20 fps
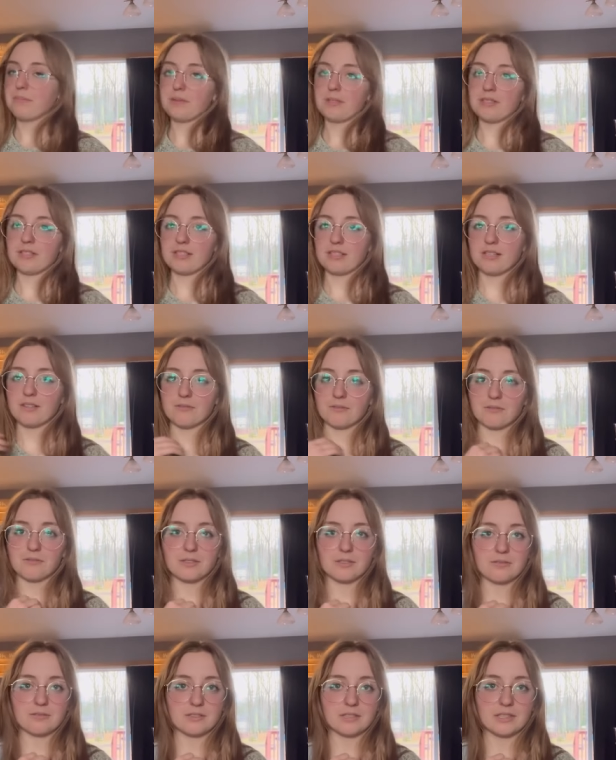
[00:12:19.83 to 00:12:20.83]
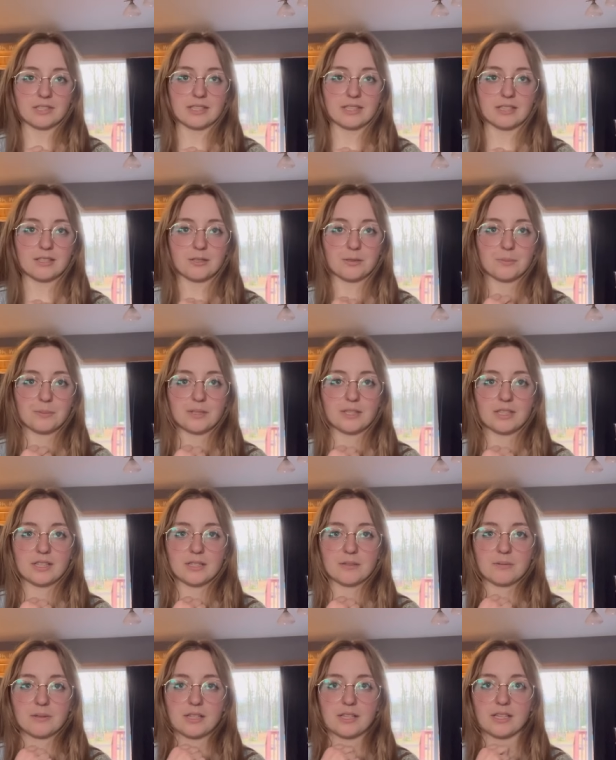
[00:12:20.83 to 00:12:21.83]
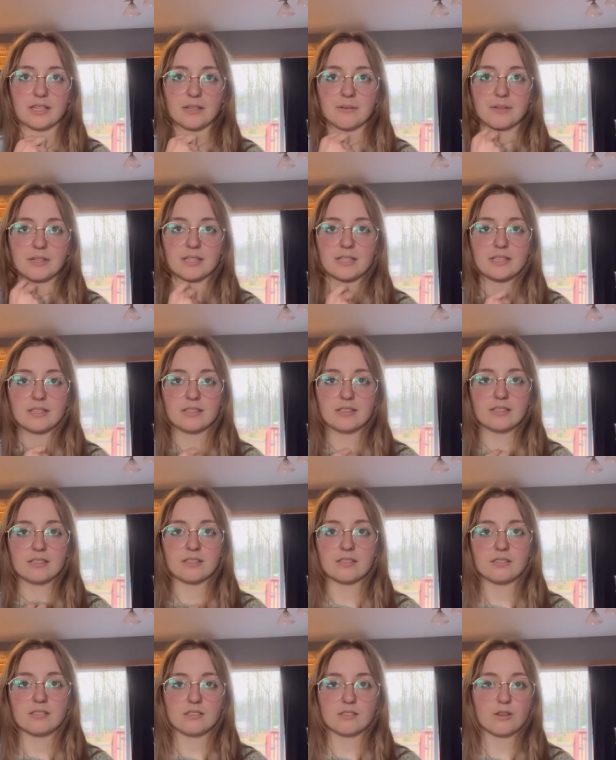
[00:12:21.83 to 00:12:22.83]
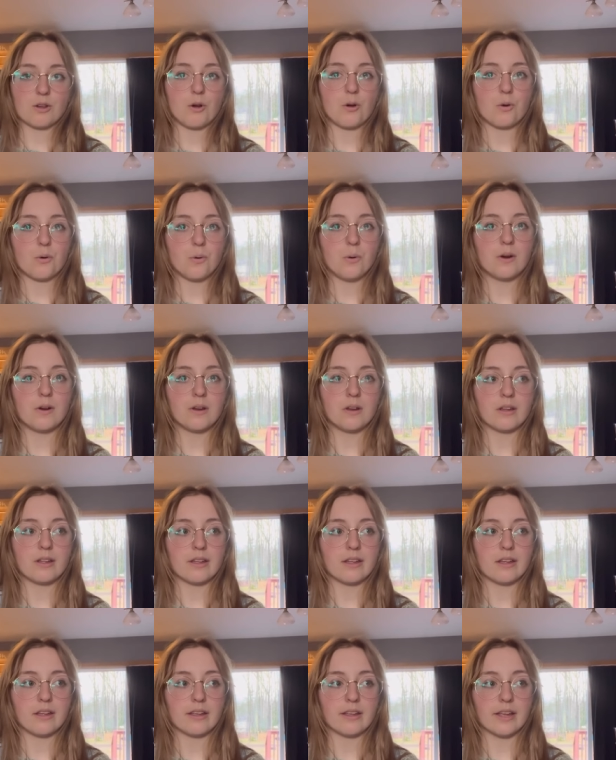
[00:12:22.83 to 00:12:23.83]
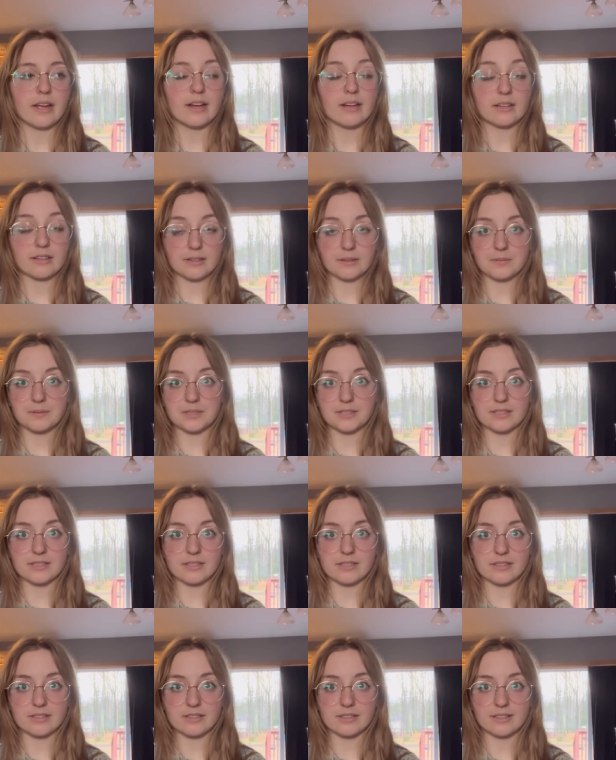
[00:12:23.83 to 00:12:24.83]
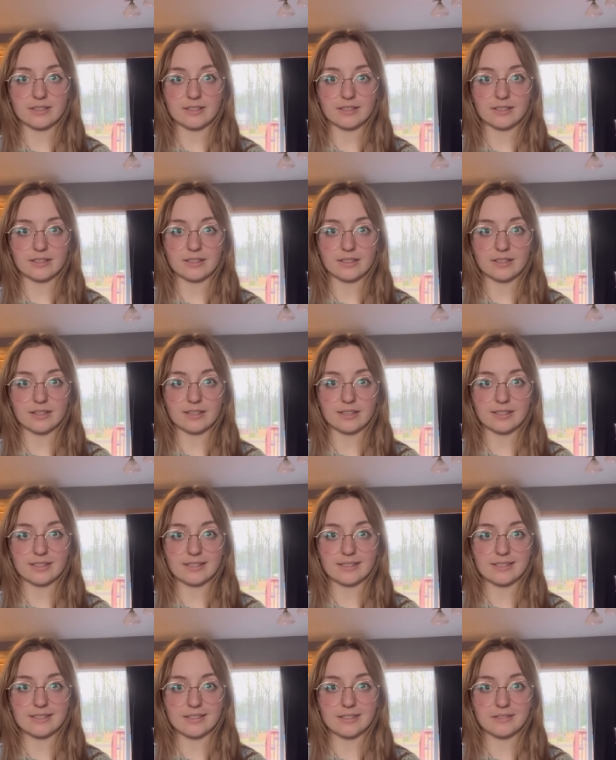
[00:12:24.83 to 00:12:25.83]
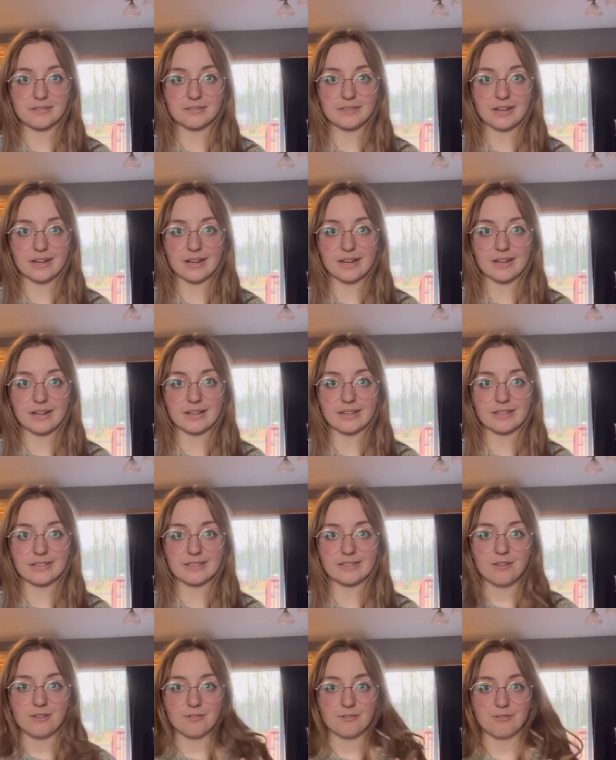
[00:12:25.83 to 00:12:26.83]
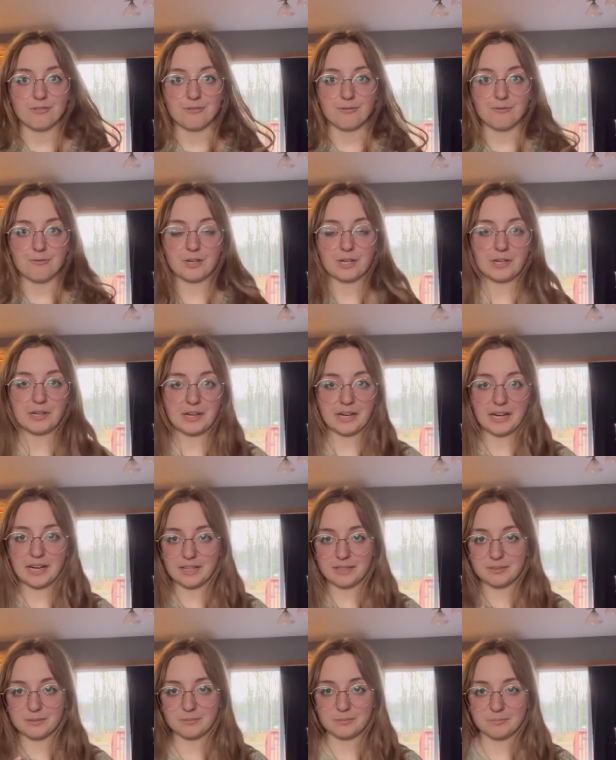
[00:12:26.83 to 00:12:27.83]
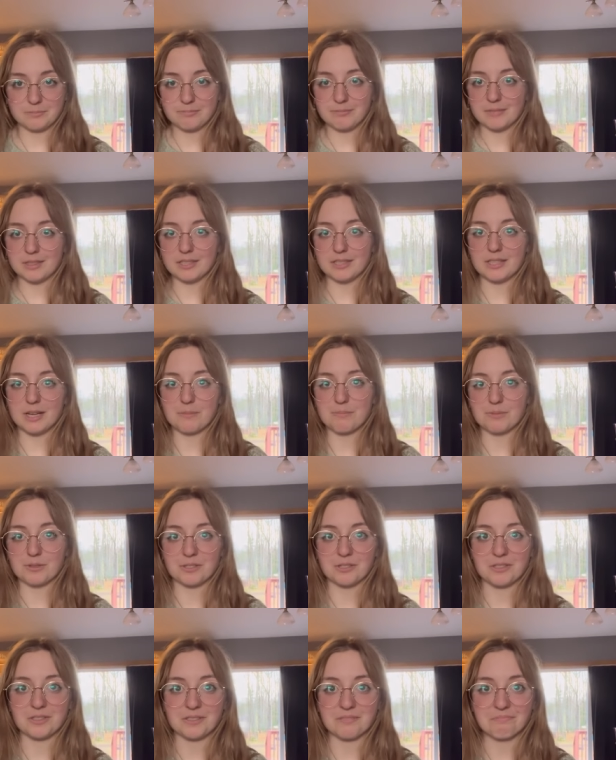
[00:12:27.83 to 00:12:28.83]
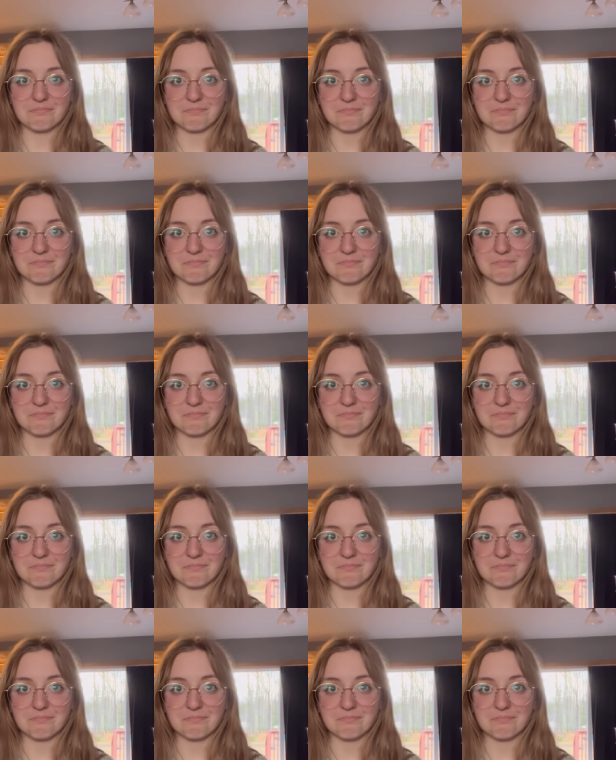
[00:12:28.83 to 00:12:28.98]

Plus I don't really think it'll pleat that well anyway. So yeah, I'm just gonna start cutting things out and figuring out the top portion.